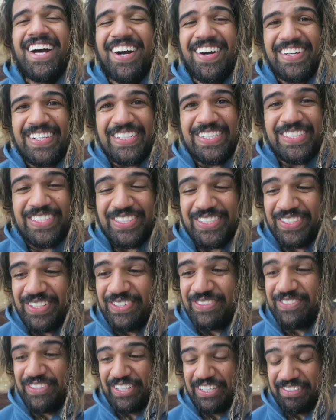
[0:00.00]
Okay, this is
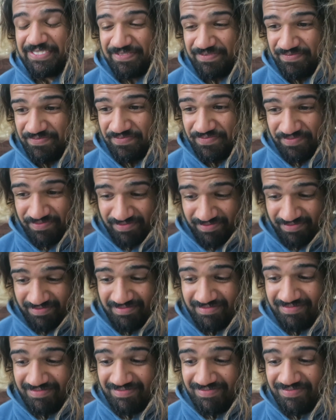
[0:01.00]
so funny.
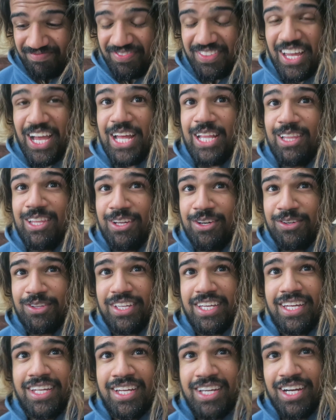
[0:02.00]
I
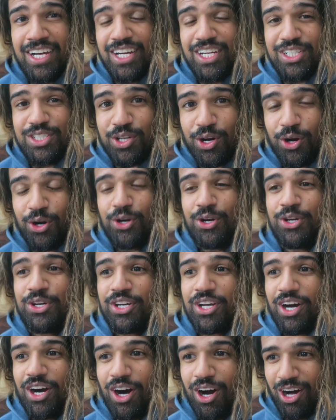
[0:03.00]
literally
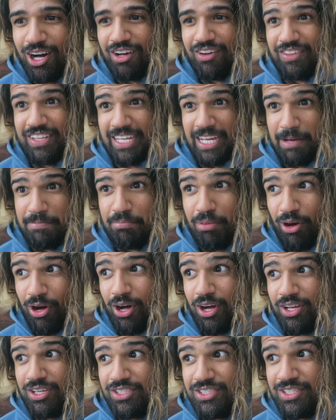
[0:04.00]
turned off, like I
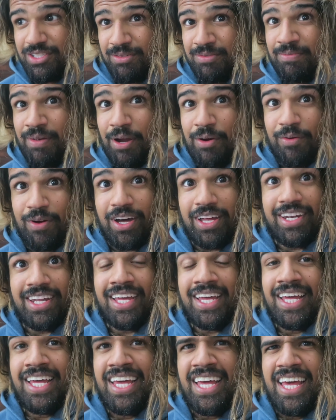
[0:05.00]
paused my
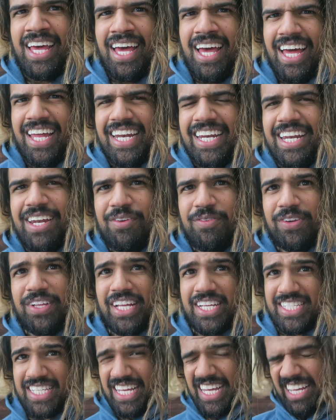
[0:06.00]
run, and I didn't
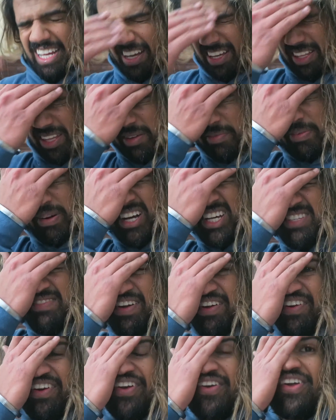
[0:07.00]
realize, I paused
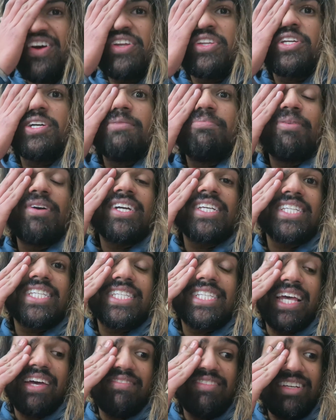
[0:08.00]
my run around
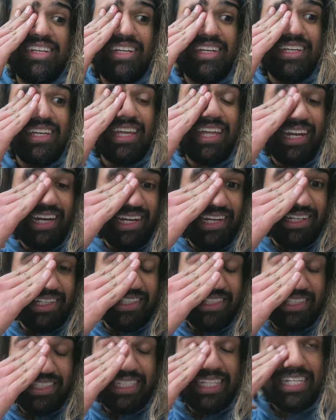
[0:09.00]
2.7, and I
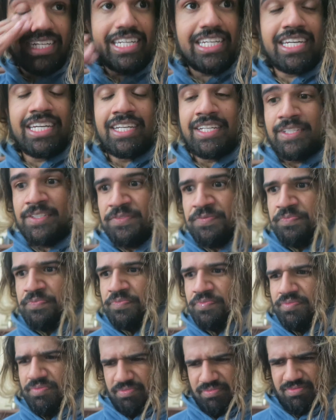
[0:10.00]
was like,
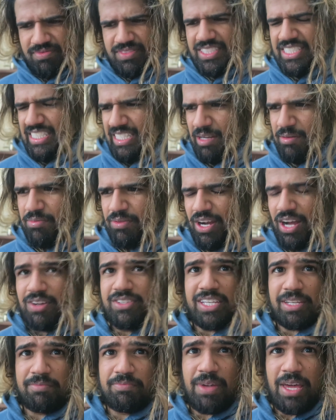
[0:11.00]
I
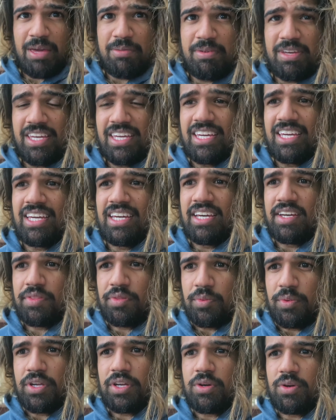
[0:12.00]
was like maybe
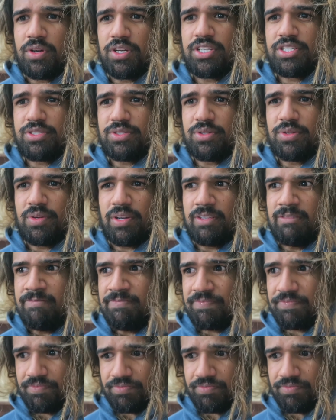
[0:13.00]
3/4 through the run.